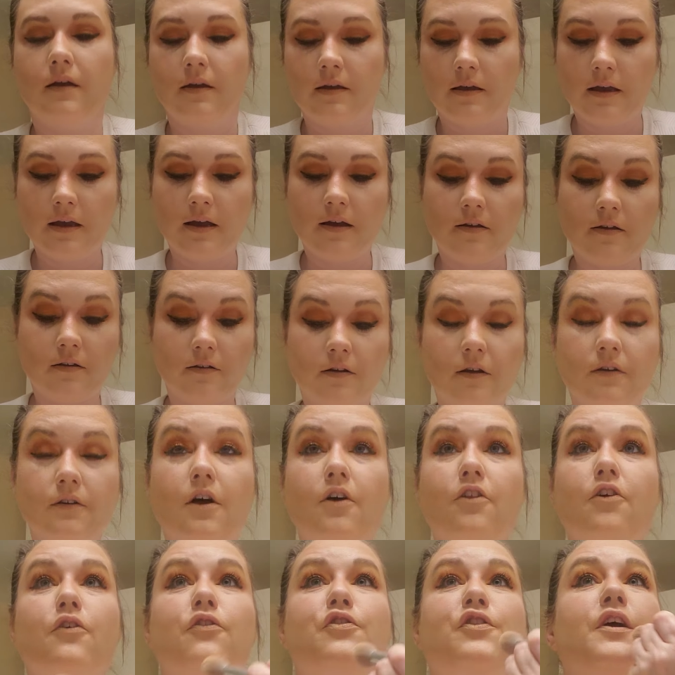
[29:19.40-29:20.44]
Yeah, and
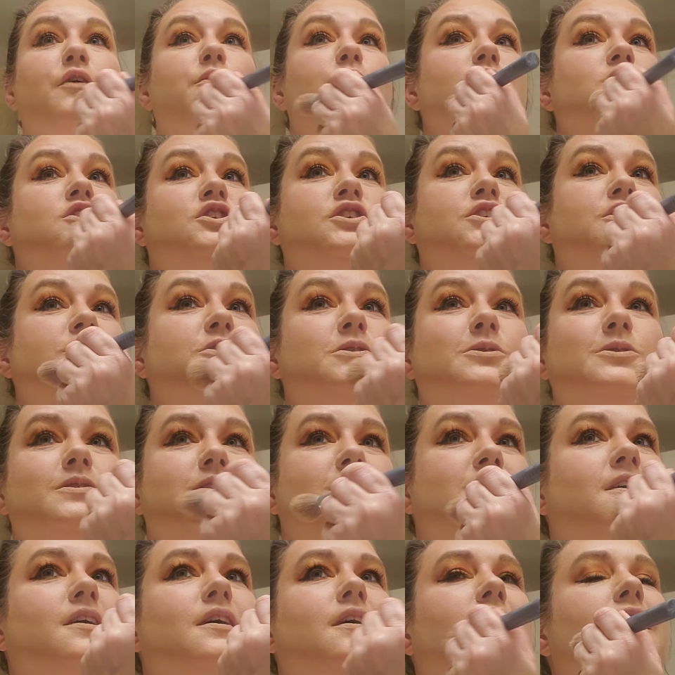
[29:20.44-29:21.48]
another thing with
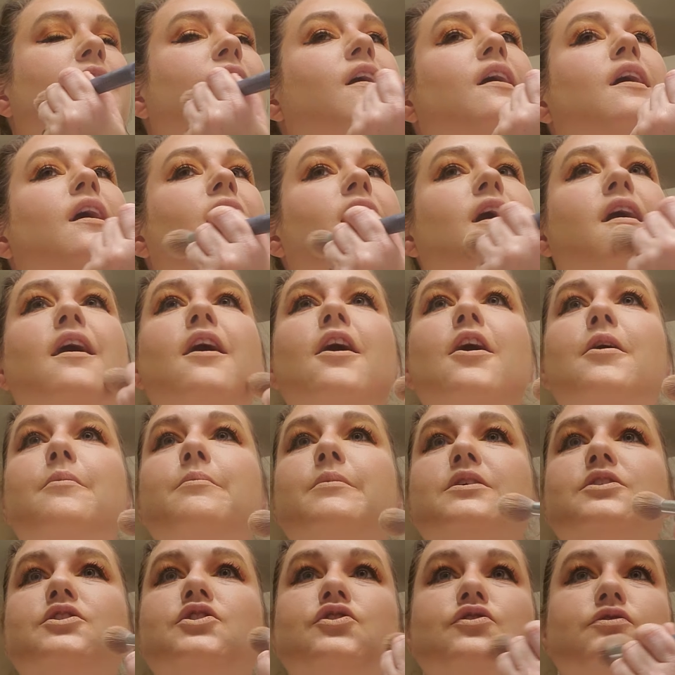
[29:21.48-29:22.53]
shoes,
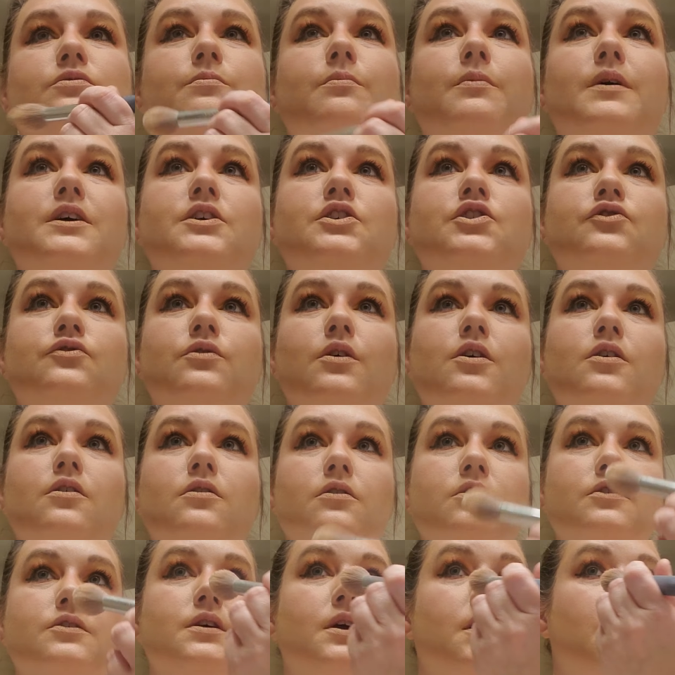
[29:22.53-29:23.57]
and my struggles,